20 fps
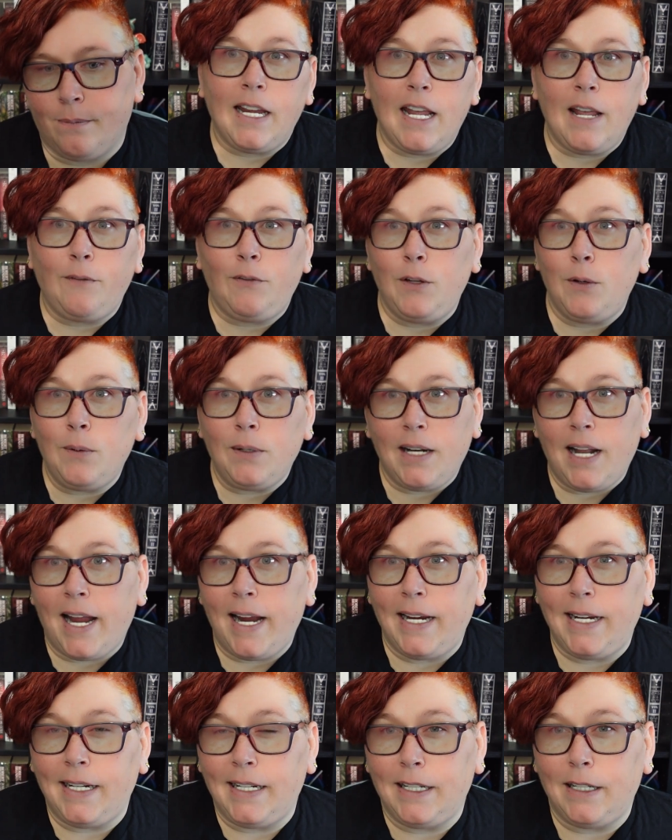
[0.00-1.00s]
If you would
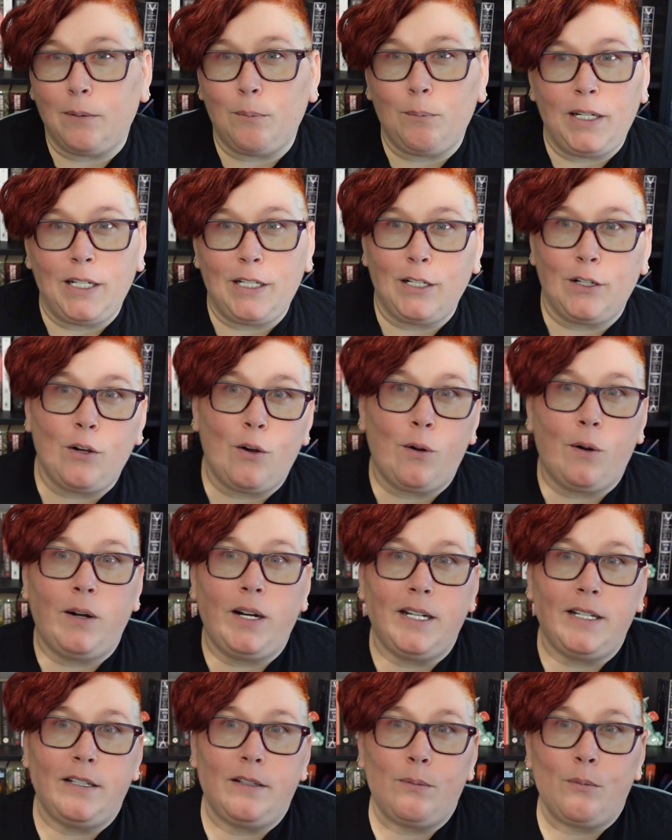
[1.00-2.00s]
like to go
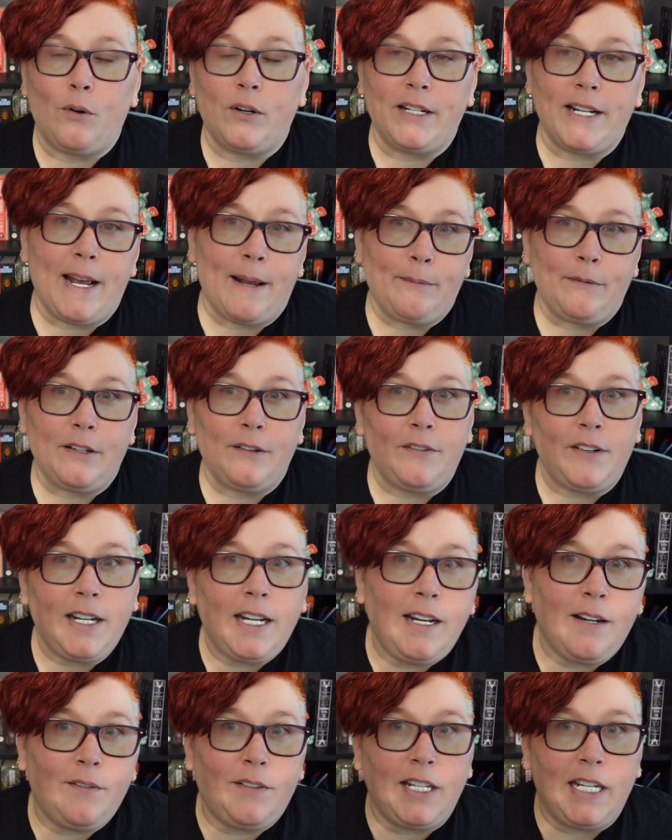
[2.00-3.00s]
into more depth of
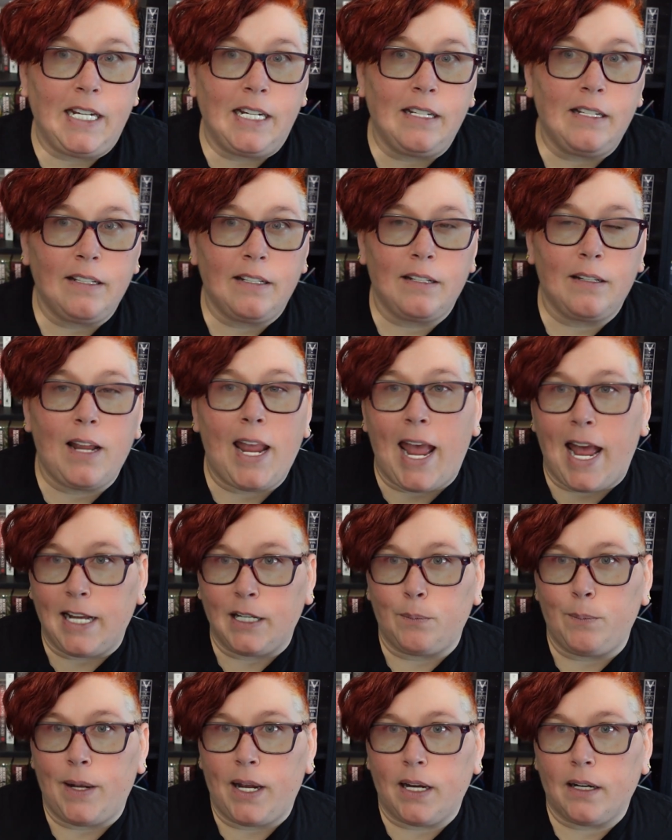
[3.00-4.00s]
any of these
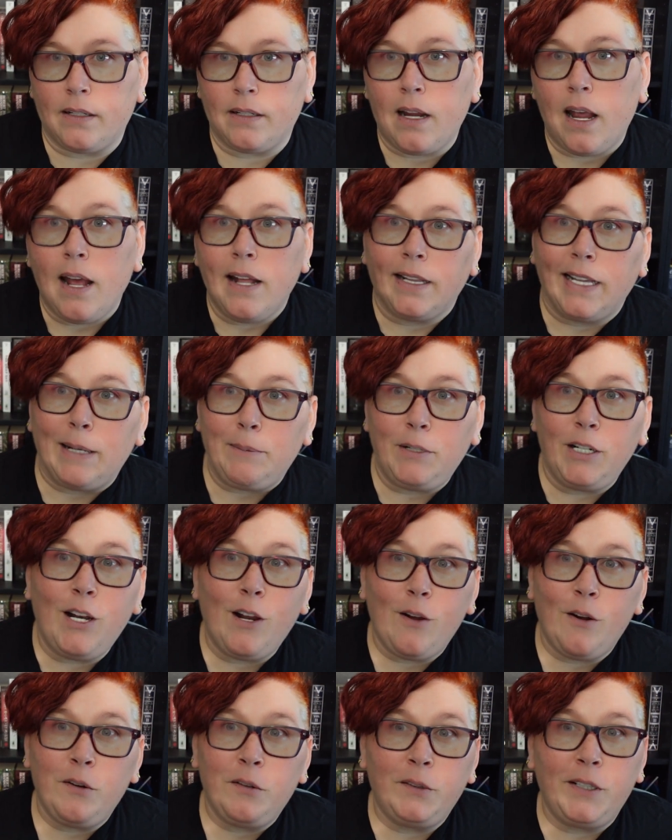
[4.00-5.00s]
aspects, let me
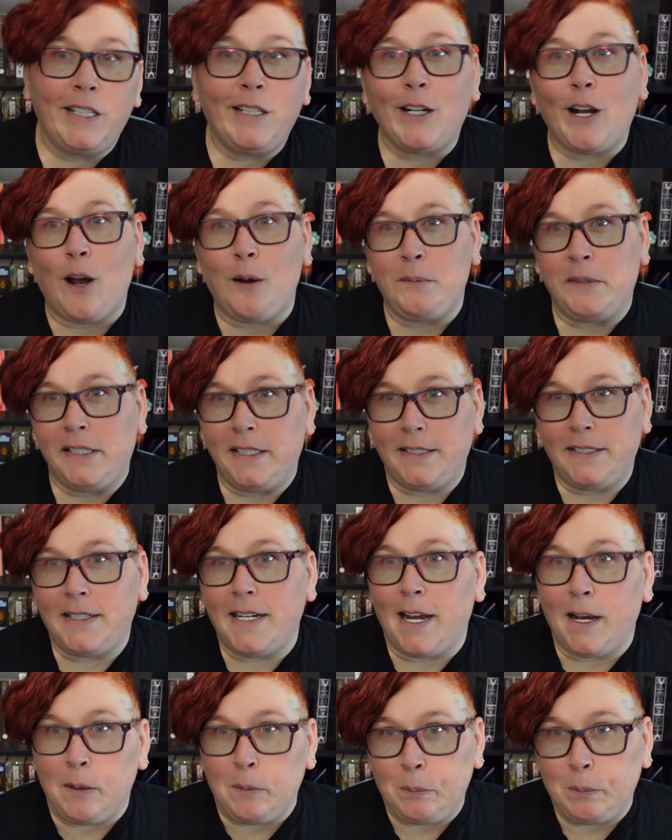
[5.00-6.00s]
know in the comments
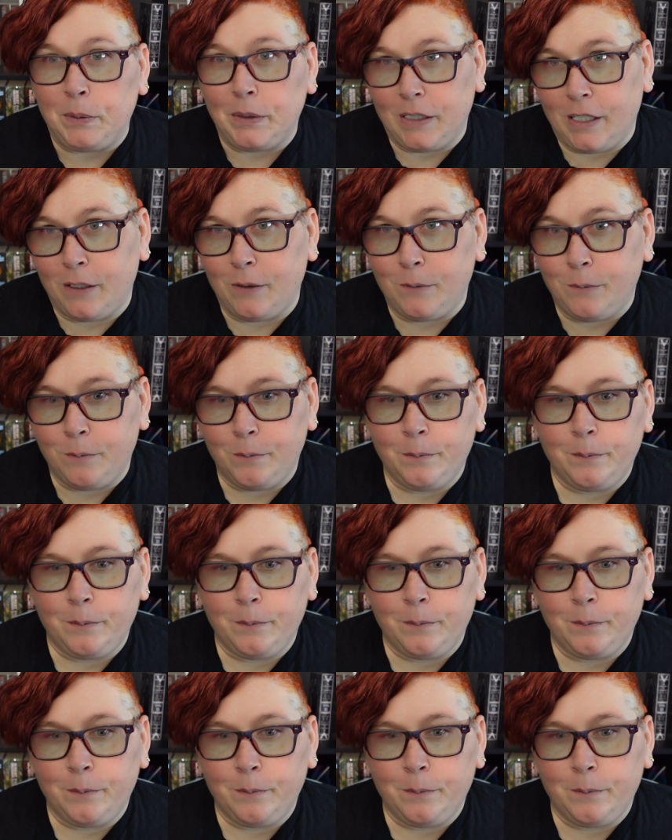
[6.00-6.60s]
down below.